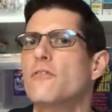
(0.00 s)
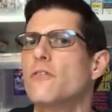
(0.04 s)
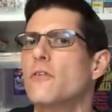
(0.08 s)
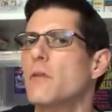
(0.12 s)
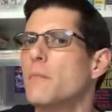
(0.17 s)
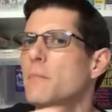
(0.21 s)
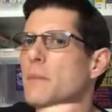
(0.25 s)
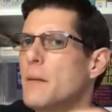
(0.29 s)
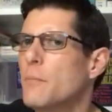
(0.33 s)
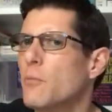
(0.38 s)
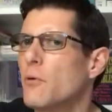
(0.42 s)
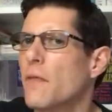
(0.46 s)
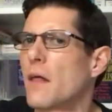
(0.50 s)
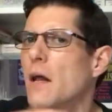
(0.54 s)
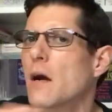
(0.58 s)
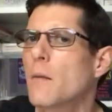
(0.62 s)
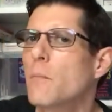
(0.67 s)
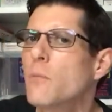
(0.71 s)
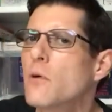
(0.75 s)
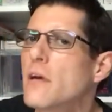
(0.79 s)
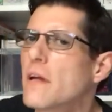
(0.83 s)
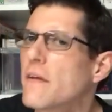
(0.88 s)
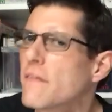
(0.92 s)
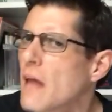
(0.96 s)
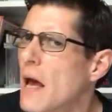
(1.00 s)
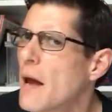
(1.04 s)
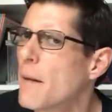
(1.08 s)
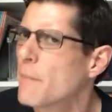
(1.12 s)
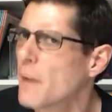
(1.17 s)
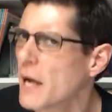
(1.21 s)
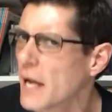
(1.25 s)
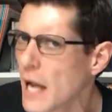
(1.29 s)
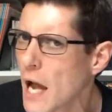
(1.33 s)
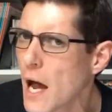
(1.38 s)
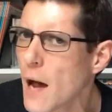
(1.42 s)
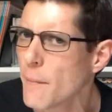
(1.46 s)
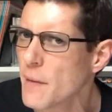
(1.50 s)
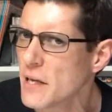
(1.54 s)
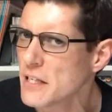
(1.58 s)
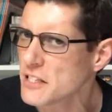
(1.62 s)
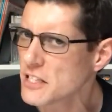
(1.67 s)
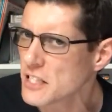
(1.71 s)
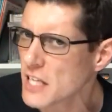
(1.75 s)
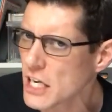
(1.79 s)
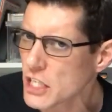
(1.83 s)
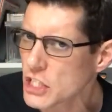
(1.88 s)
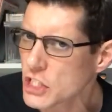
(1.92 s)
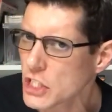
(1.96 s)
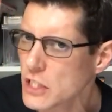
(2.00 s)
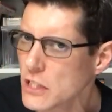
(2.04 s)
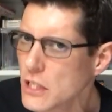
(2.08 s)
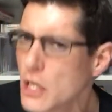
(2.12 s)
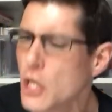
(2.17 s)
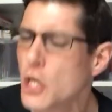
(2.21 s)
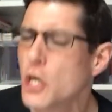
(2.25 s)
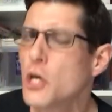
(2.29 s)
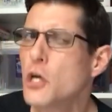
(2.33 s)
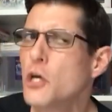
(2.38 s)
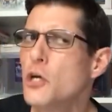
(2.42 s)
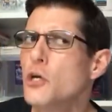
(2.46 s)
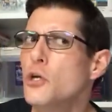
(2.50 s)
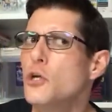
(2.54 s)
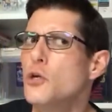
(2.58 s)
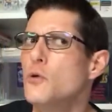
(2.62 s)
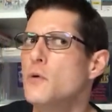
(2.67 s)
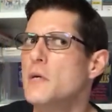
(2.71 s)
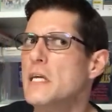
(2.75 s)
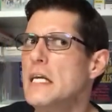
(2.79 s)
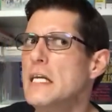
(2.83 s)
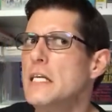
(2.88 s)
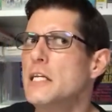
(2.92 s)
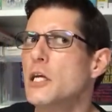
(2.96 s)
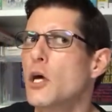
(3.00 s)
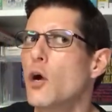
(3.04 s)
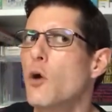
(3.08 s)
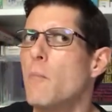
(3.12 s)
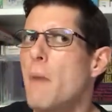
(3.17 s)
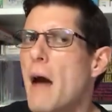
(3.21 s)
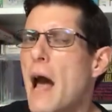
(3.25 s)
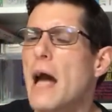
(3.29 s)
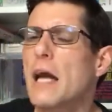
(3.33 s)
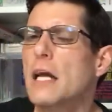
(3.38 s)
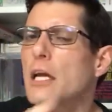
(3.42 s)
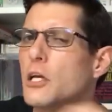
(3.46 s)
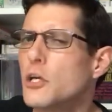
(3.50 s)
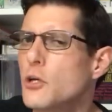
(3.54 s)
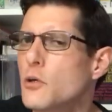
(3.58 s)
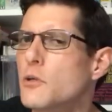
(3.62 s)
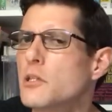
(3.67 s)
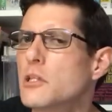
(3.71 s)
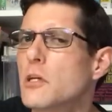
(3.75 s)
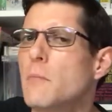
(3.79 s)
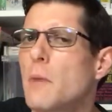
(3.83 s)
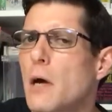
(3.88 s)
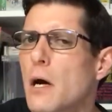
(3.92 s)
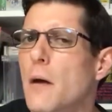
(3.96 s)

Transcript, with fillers: for the people that are putting that in my comment section. You need to go back and do some